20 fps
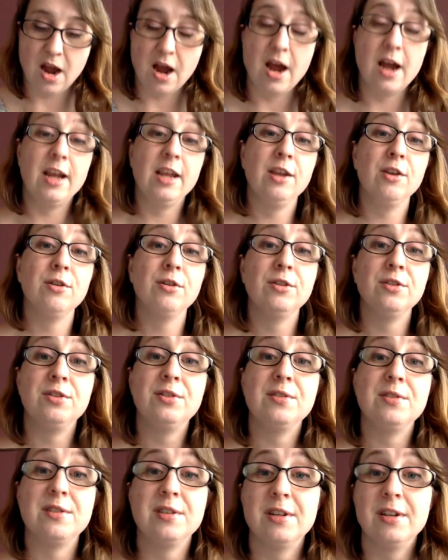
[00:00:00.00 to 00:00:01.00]
I
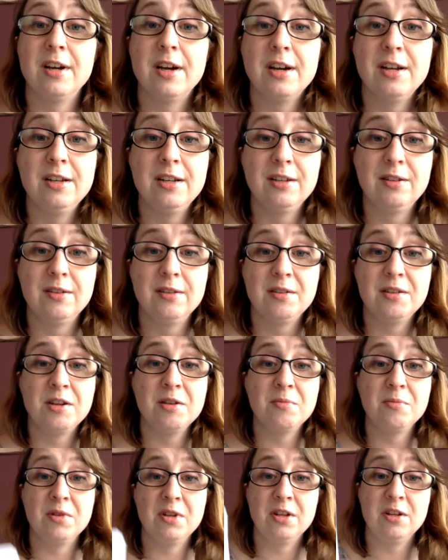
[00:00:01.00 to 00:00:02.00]
knitted
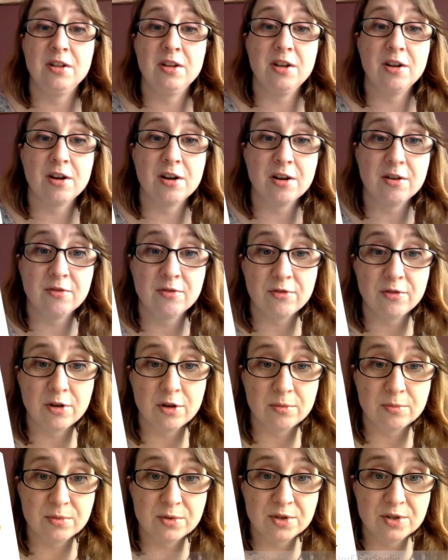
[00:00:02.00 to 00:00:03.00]
them in the yarn
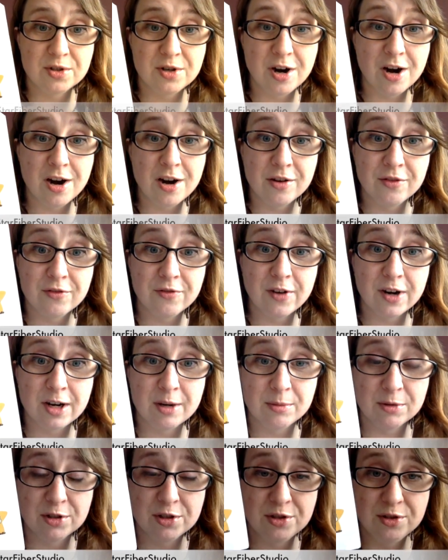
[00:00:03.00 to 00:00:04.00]
from
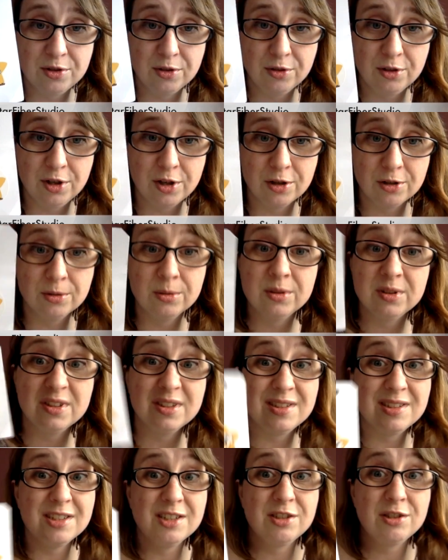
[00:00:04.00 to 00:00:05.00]
StarFiberStudio.
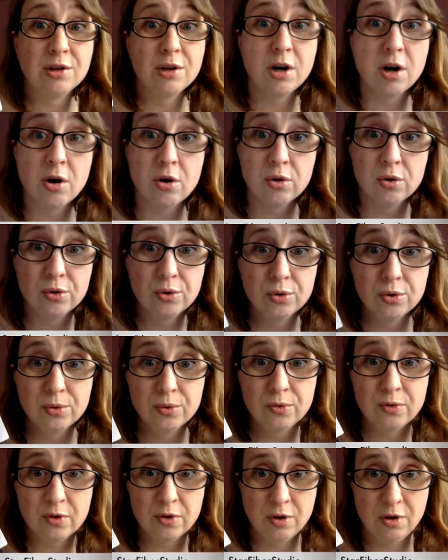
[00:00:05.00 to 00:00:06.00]
This is her
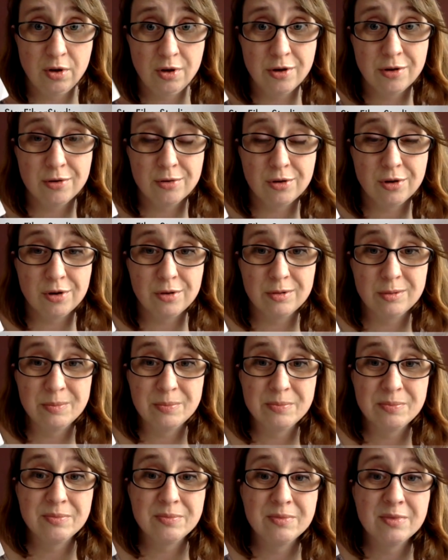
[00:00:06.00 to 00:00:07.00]
old logo.
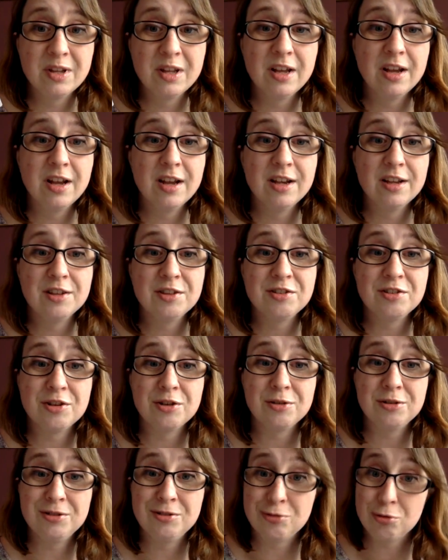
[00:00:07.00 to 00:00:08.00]

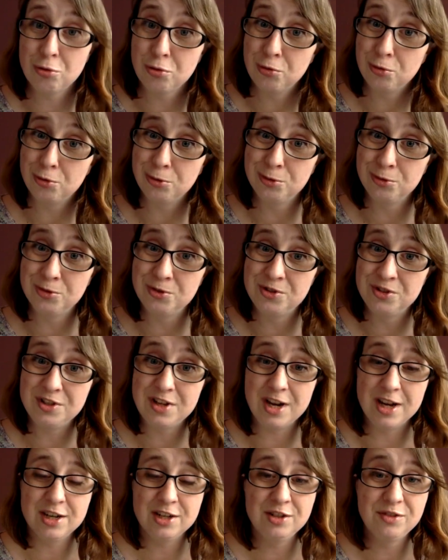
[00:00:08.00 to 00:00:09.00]
So it's old
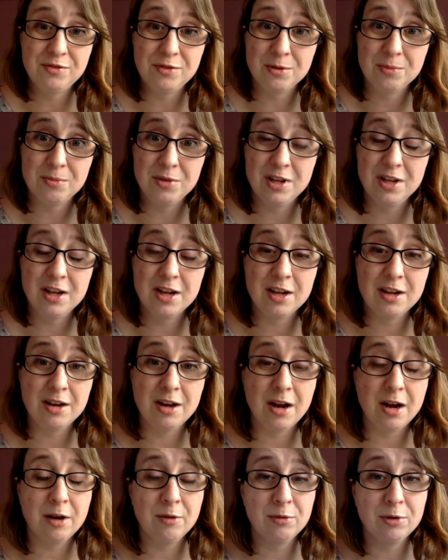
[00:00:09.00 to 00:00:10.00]
stash from me, and
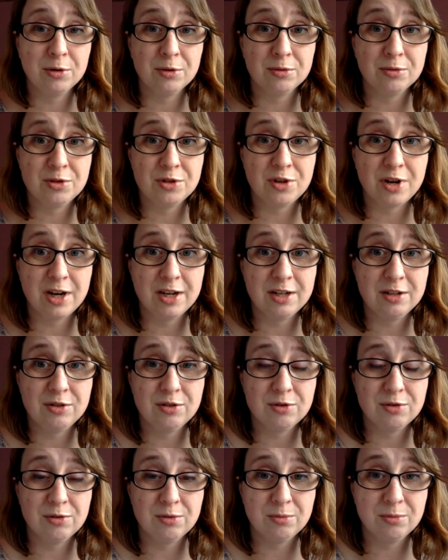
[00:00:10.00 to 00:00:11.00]
I will try
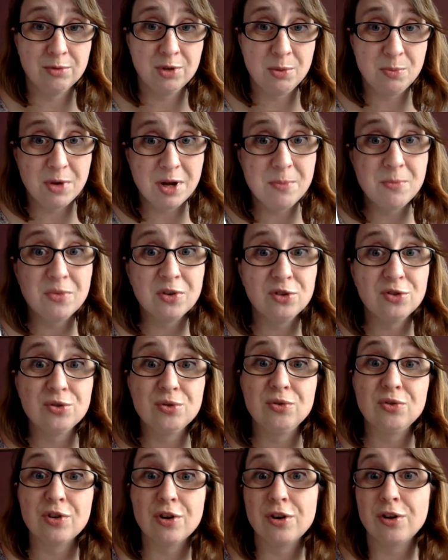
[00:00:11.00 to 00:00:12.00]
to remember to
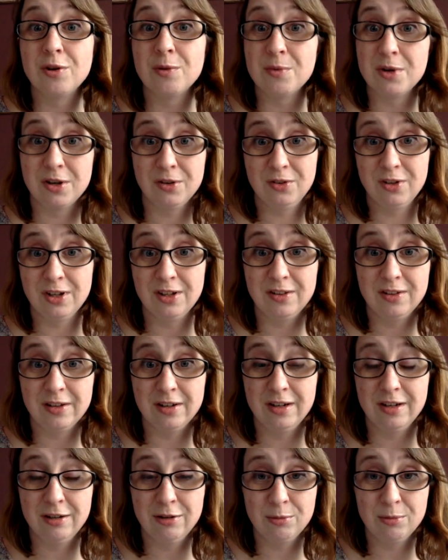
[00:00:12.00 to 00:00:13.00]
talk about that a
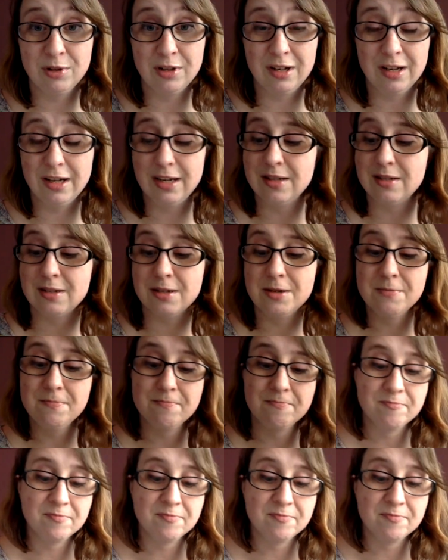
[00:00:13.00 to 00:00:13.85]
little bit later.